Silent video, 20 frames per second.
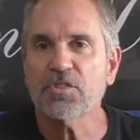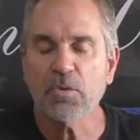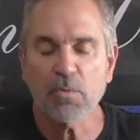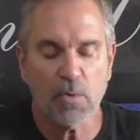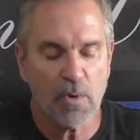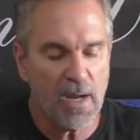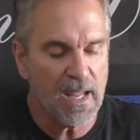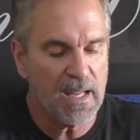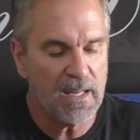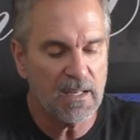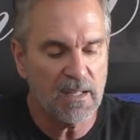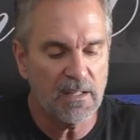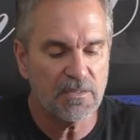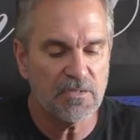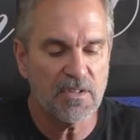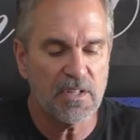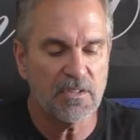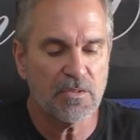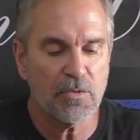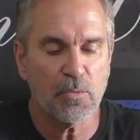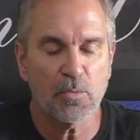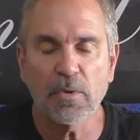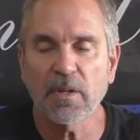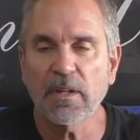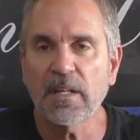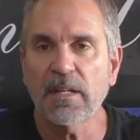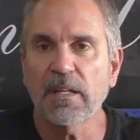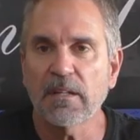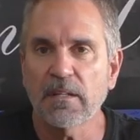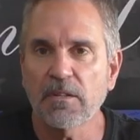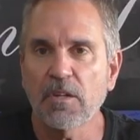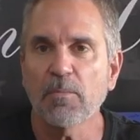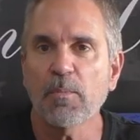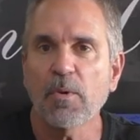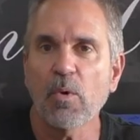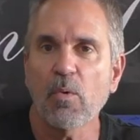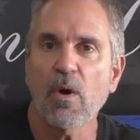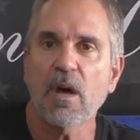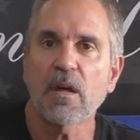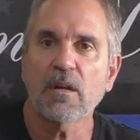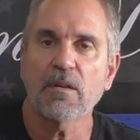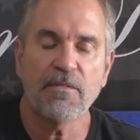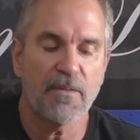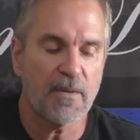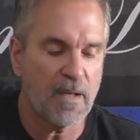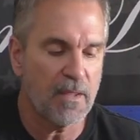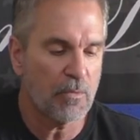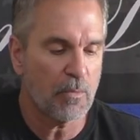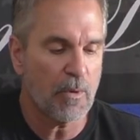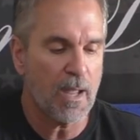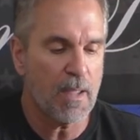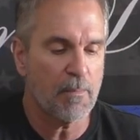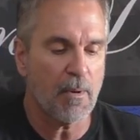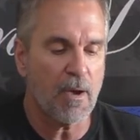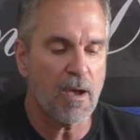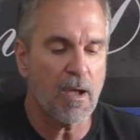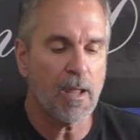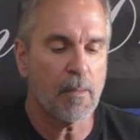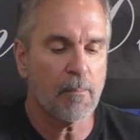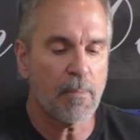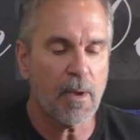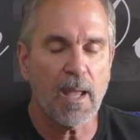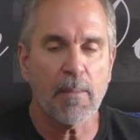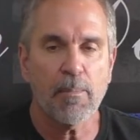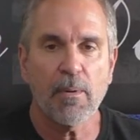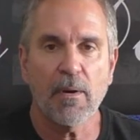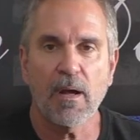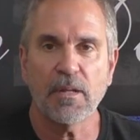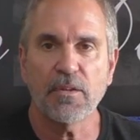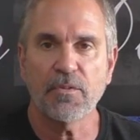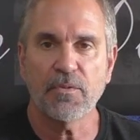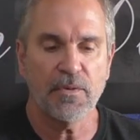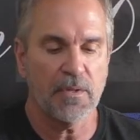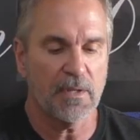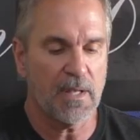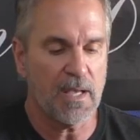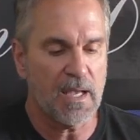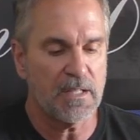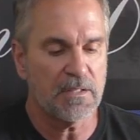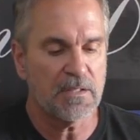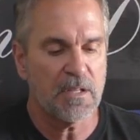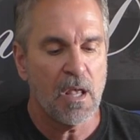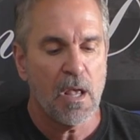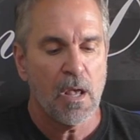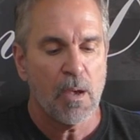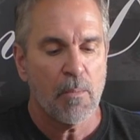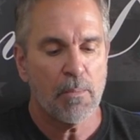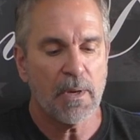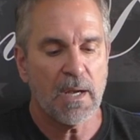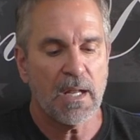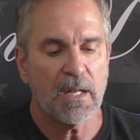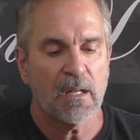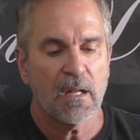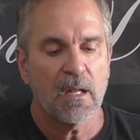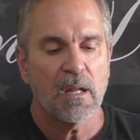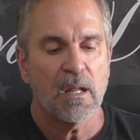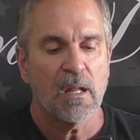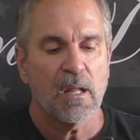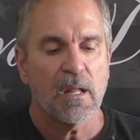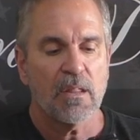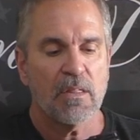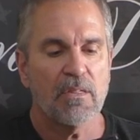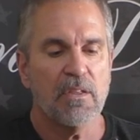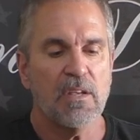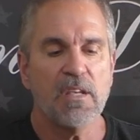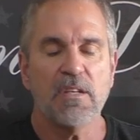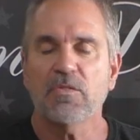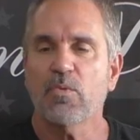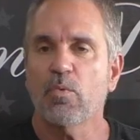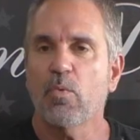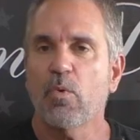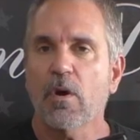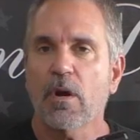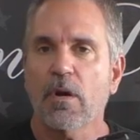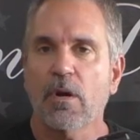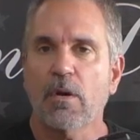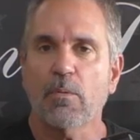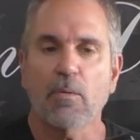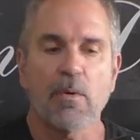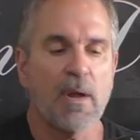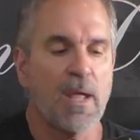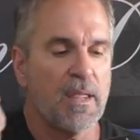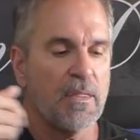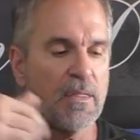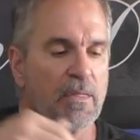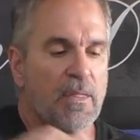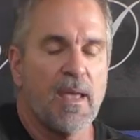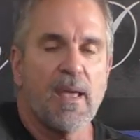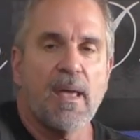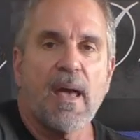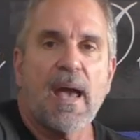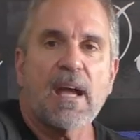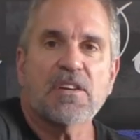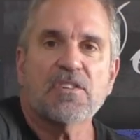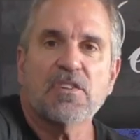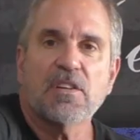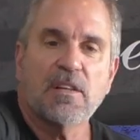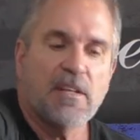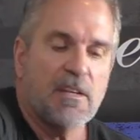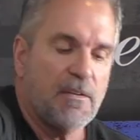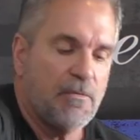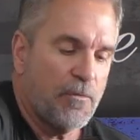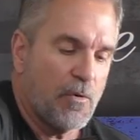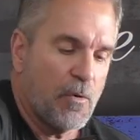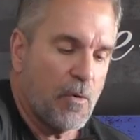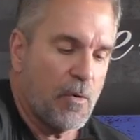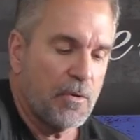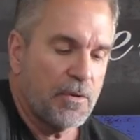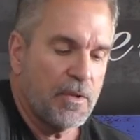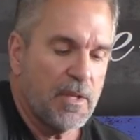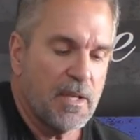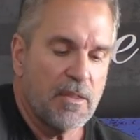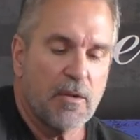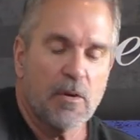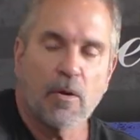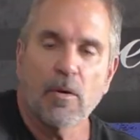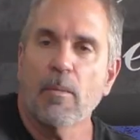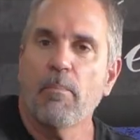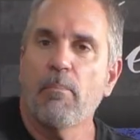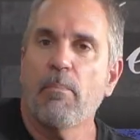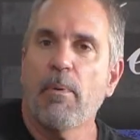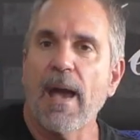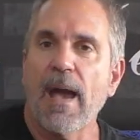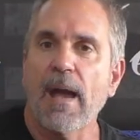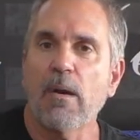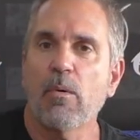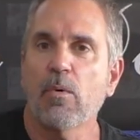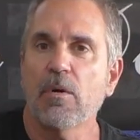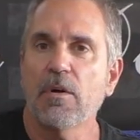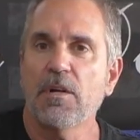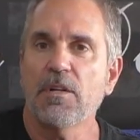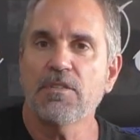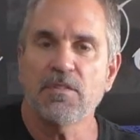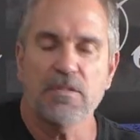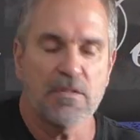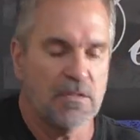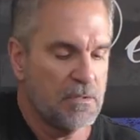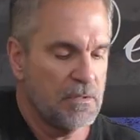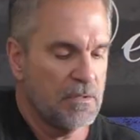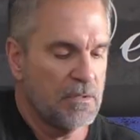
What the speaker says: great is these are really, and it took me a while to find the right bipods for you guys, but these work great. They actually fold either backwards,